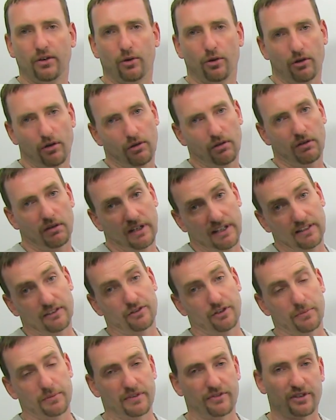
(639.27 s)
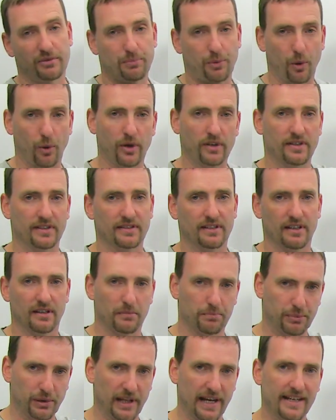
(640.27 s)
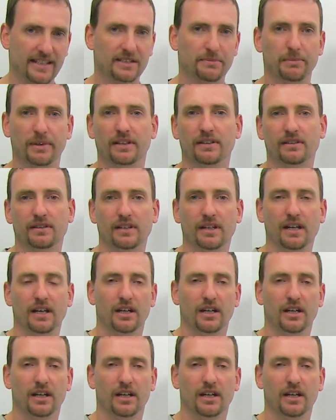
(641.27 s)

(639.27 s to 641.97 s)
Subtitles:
or in terms of sports, it's a placement.